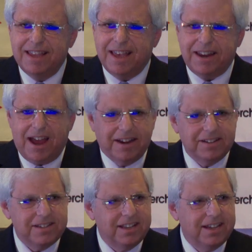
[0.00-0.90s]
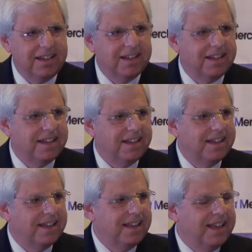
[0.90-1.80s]
And honestly,
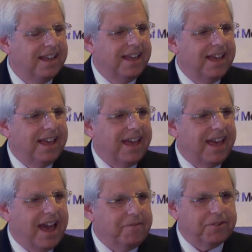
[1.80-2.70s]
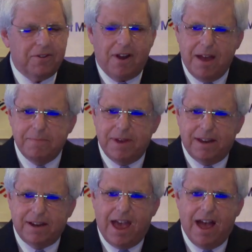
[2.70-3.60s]
after I
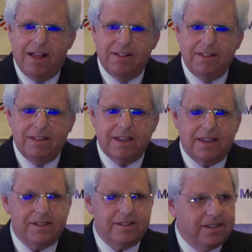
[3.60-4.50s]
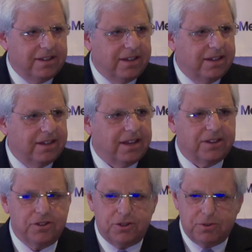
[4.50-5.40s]
met Al and Dina
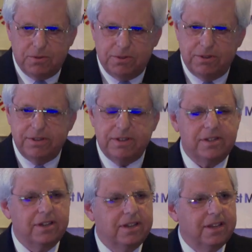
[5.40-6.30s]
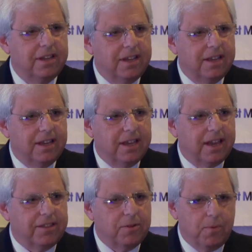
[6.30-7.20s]
and Jules
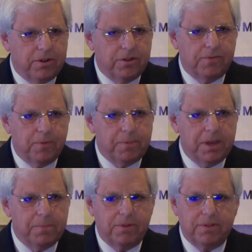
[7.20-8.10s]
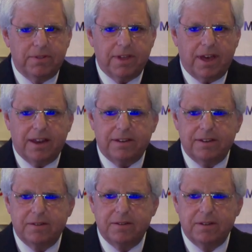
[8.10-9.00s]
and the wonderful people that
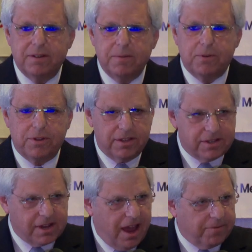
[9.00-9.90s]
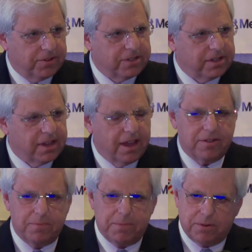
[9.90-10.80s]
put this conference
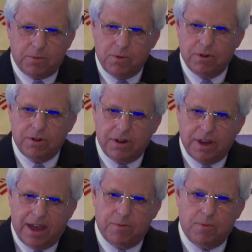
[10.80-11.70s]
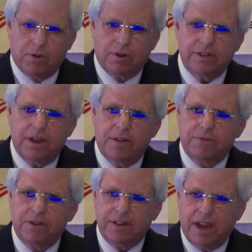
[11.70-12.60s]
together but worked
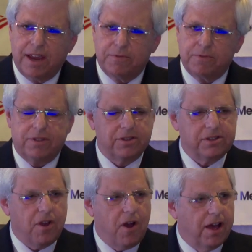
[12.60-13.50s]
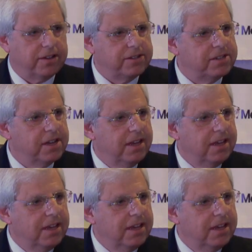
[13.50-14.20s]
every day for this cause,